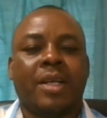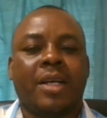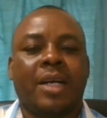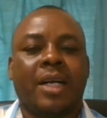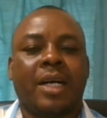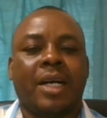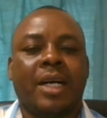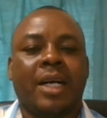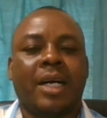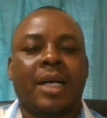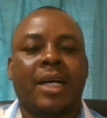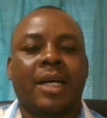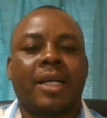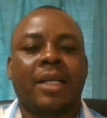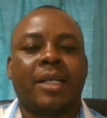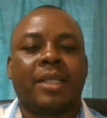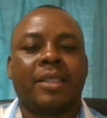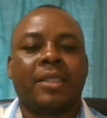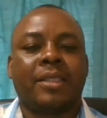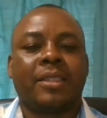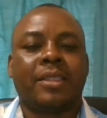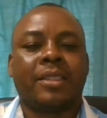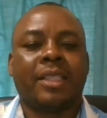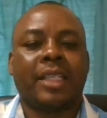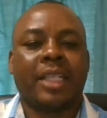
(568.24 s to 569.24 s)

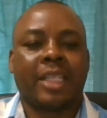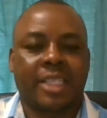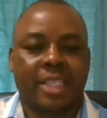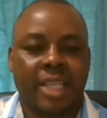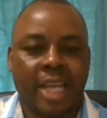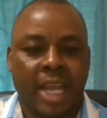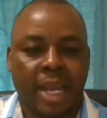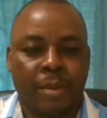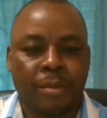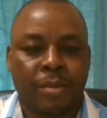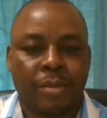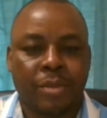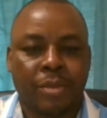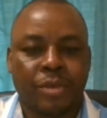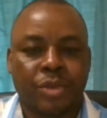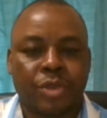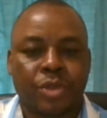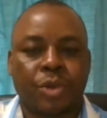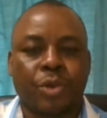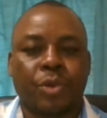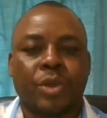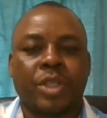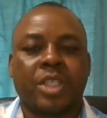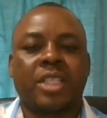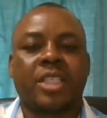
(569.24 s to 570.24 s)
the same.
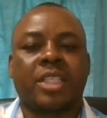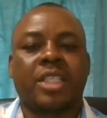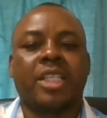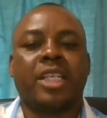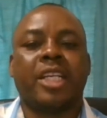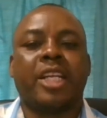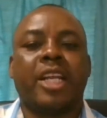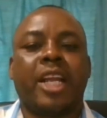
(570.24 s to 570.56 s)
So we see